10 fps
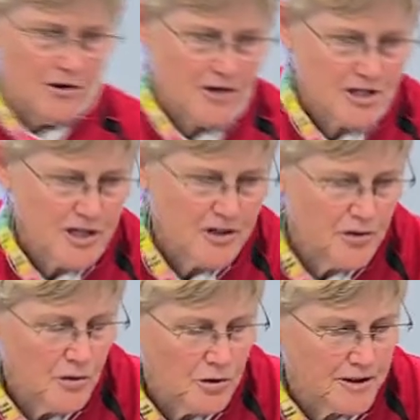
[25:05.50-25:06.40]
Gretchen, can
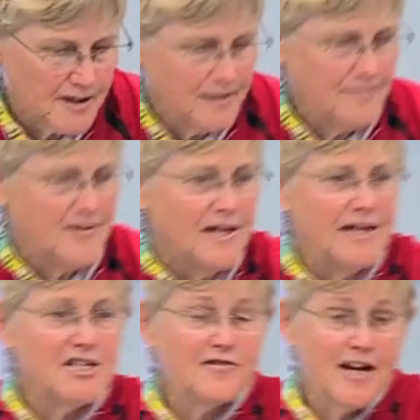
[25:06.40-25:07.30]
you hold it up,
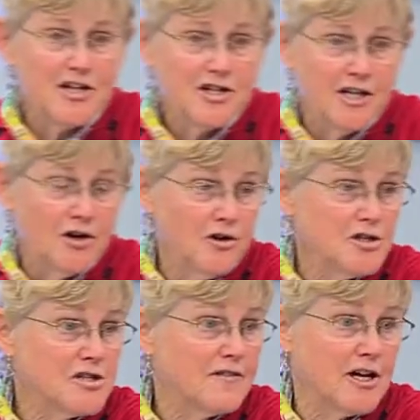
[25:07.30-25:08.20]
is flashing,
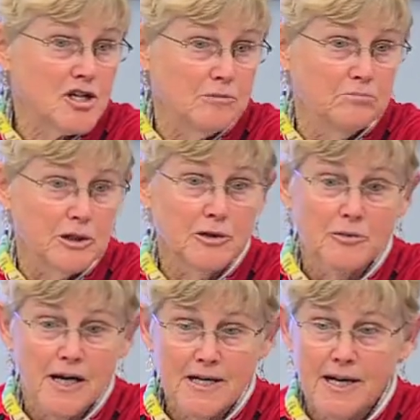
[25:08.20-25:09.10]
hers is flashing blue
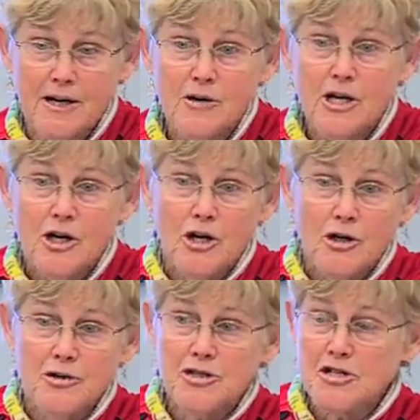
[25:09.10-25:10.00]
right now.
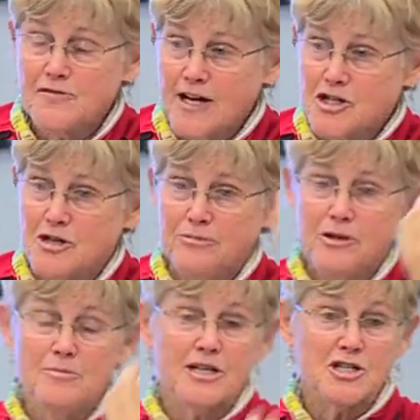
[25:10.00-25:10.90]
Hers is flashing
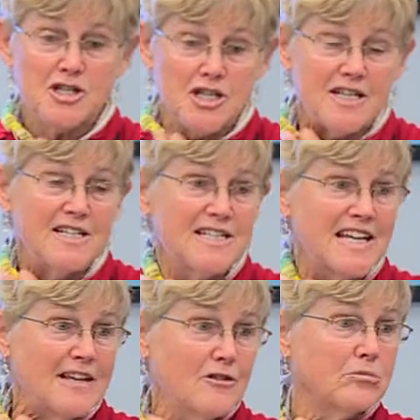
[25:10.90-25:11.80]
blue because she is
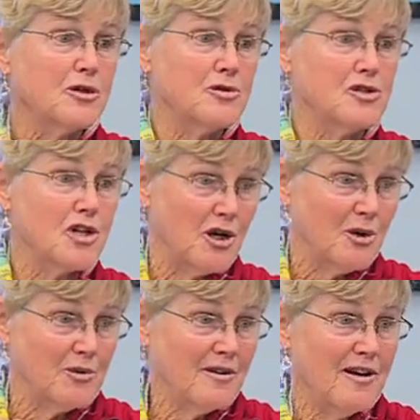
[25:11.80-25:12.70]
in the blue zone.